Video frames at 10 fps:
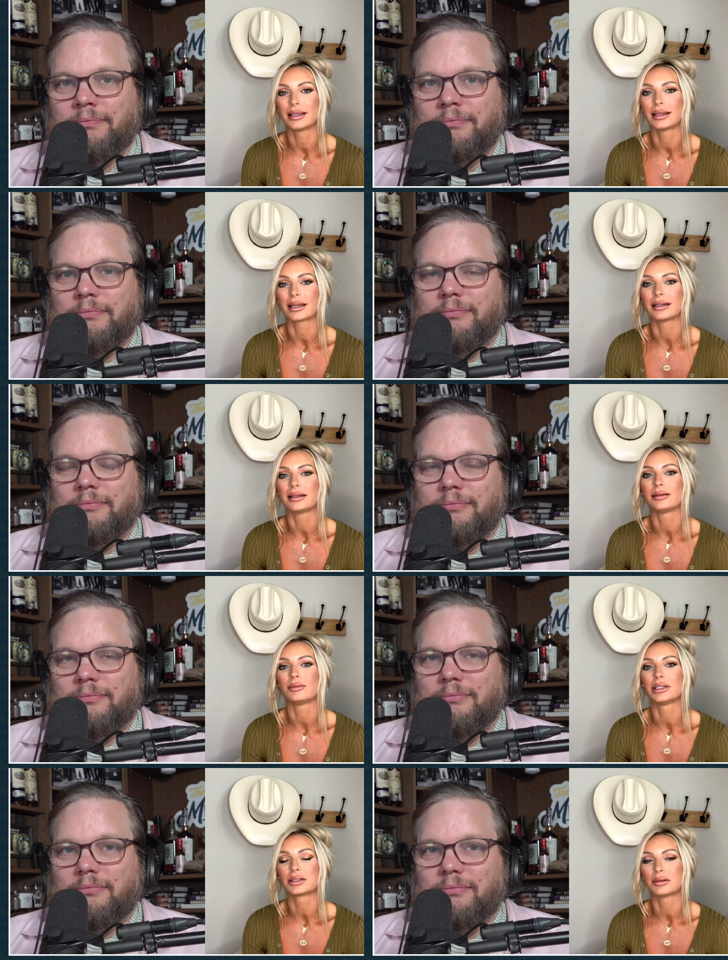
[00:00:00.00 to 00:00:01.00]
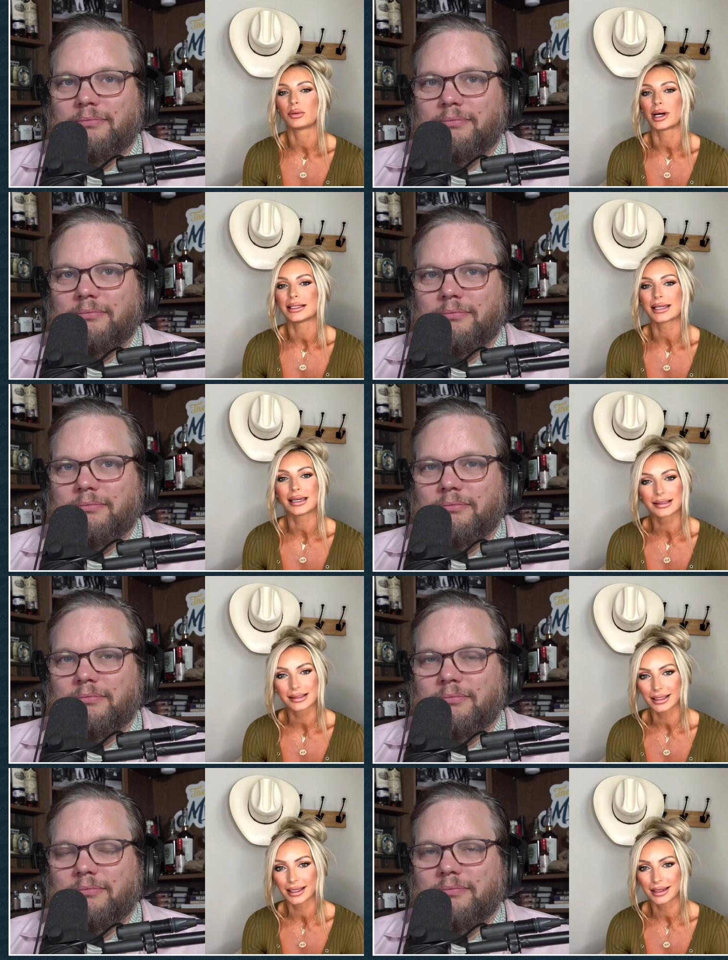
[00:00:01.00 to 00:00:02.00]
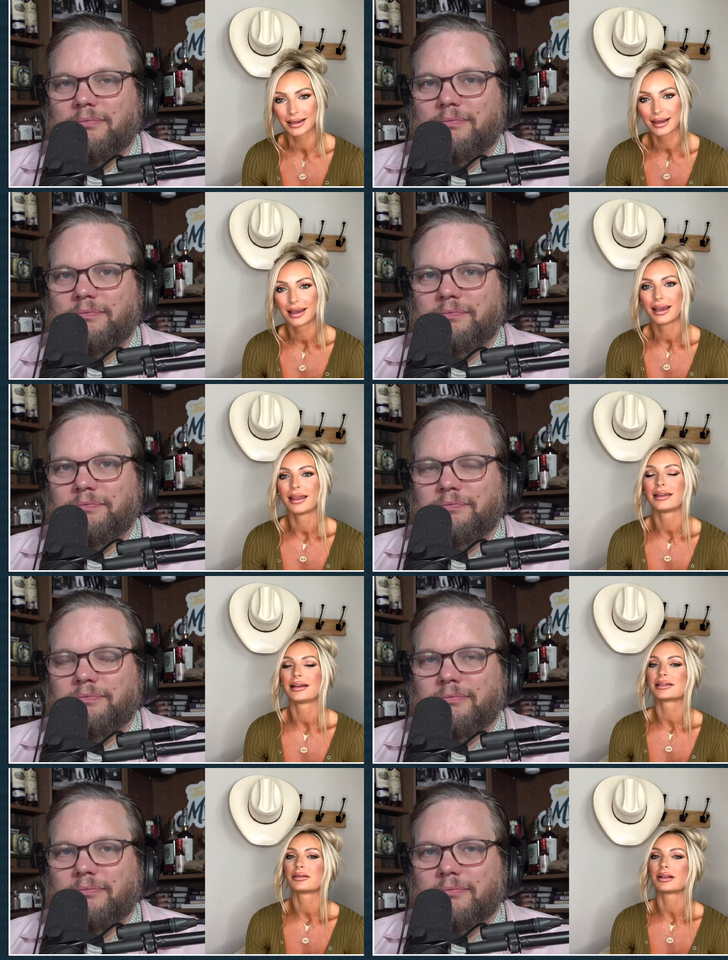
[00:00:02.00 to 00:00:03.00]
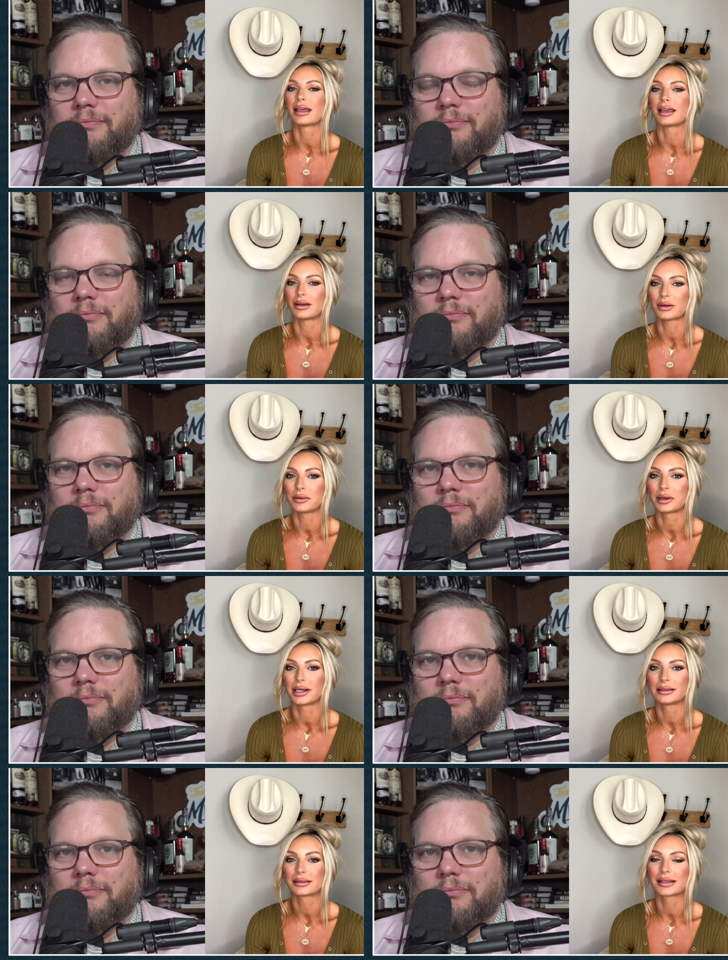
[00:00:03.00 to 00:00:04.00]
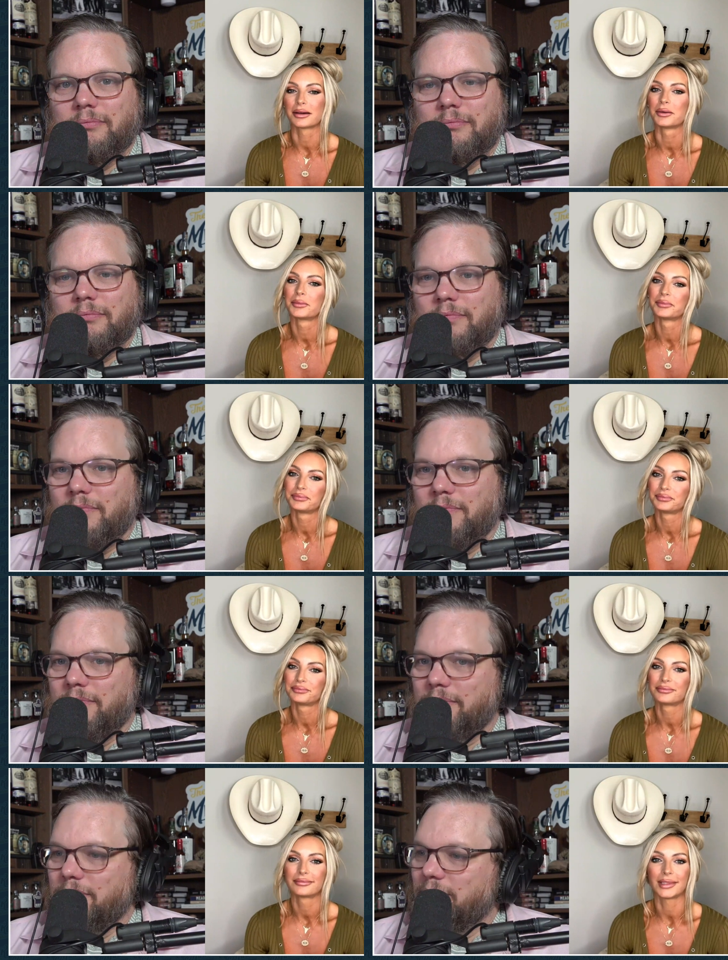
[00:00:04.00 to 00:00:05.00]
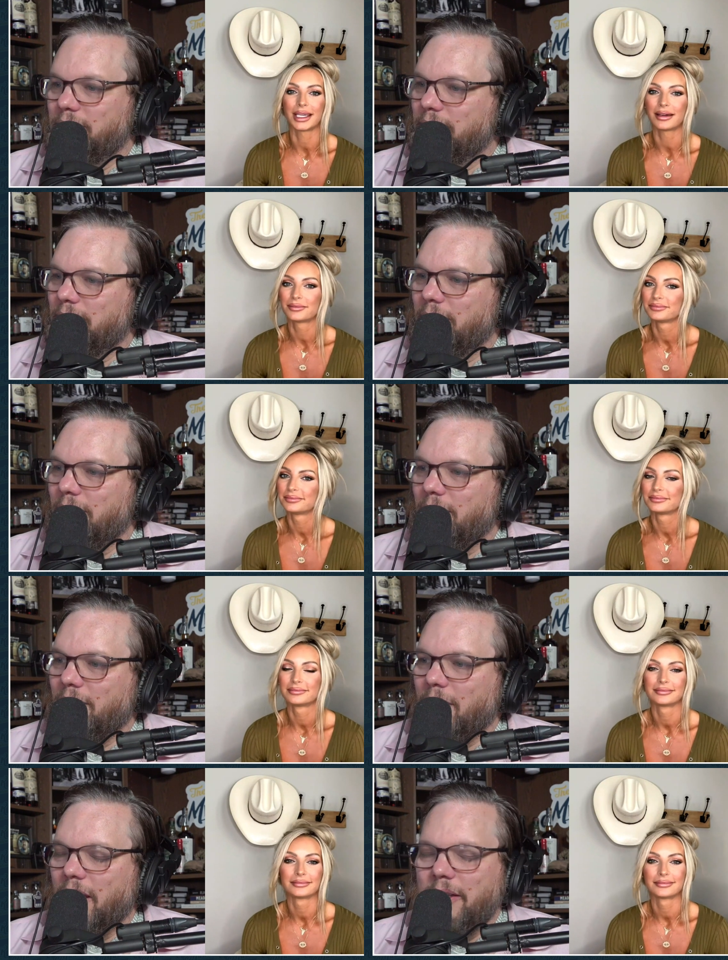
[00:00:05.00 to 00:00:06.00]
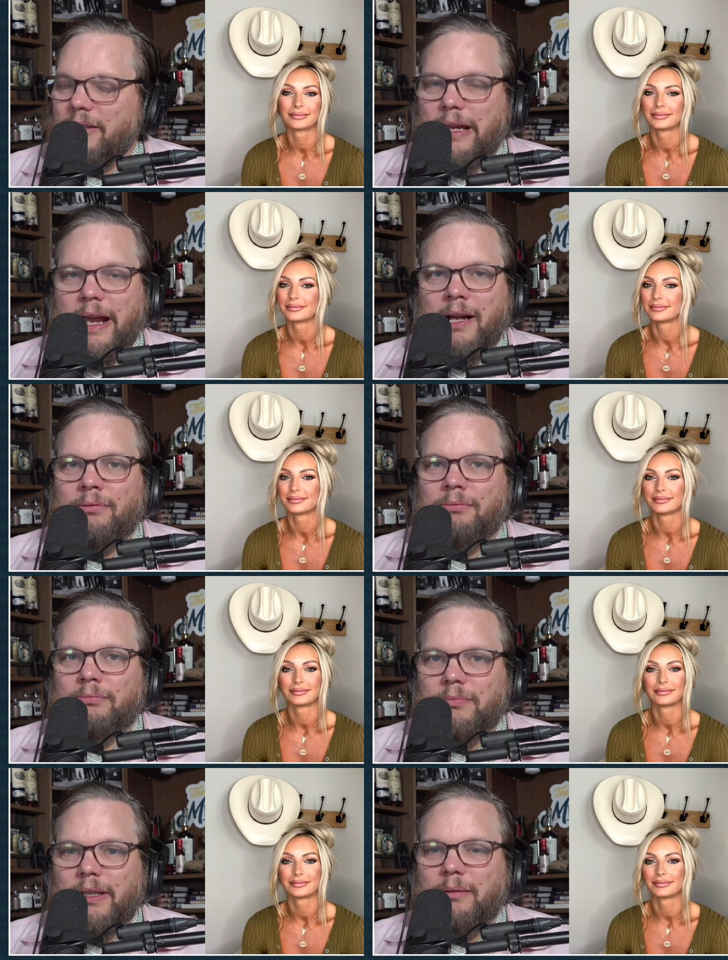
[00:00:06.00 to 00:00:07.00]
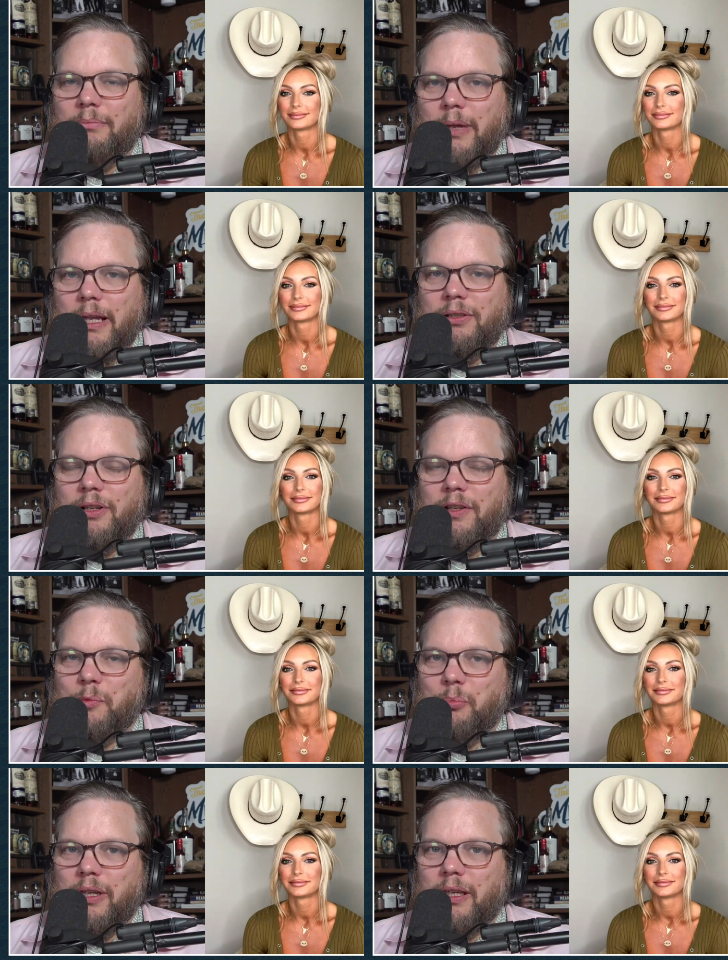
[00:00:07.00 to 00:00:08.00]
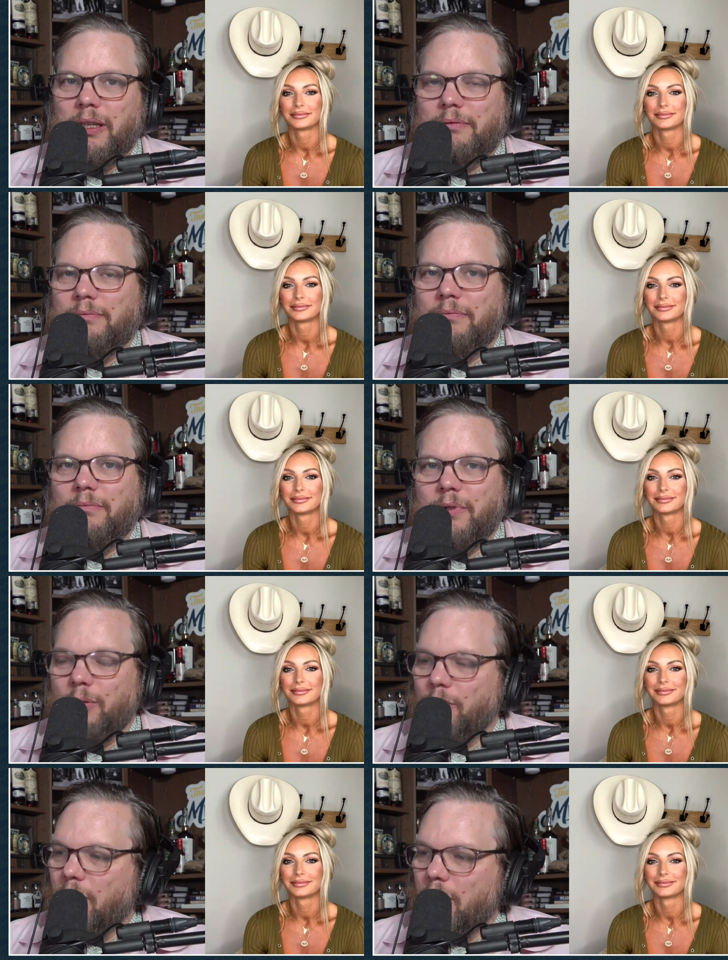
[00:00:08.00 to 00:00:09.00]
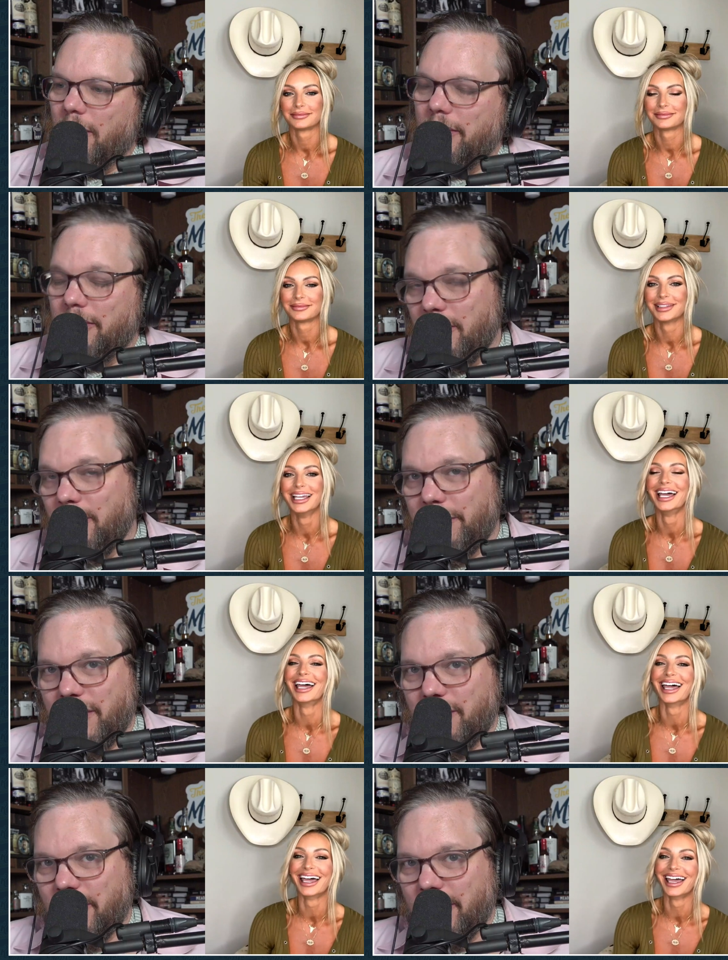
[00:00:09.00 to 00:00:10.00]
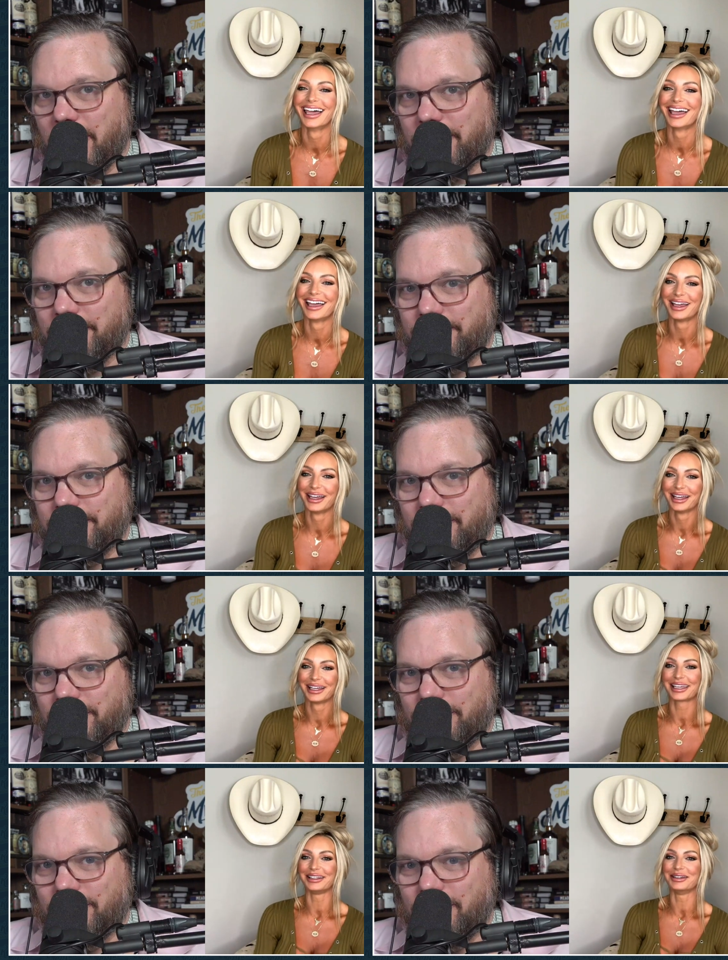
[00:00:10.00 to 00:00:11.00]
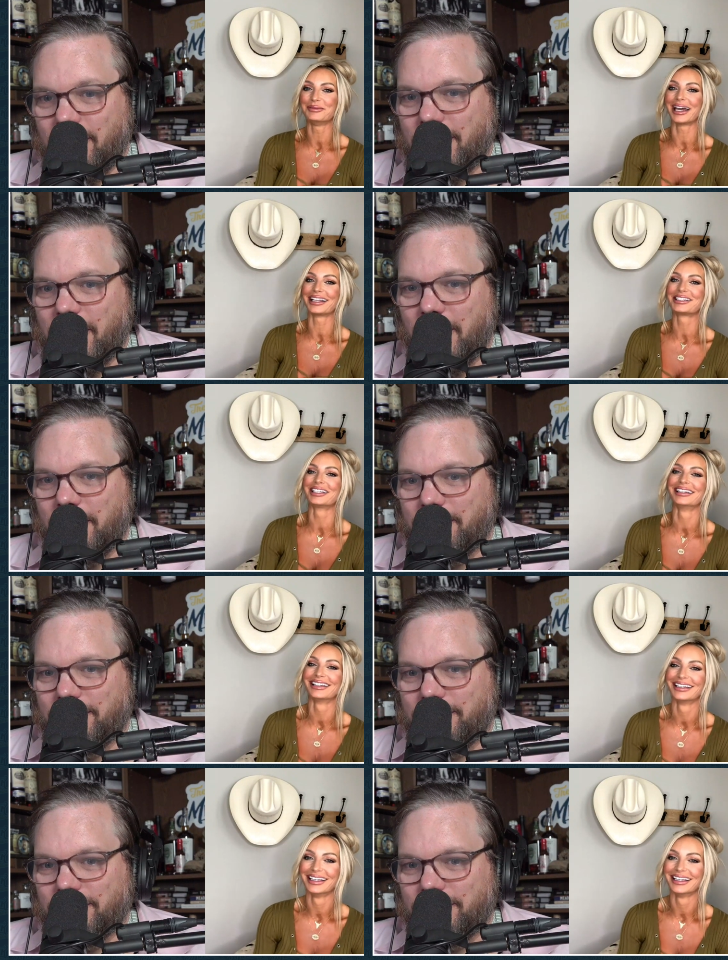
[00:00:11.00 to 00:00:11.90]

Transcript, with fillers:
Speaker 1: And then I went to a wine tasting, and then I started liking red wine. So, yeah.
Speaker 2: And now it may just be you are a whiskey drinker. Can you so. imagine?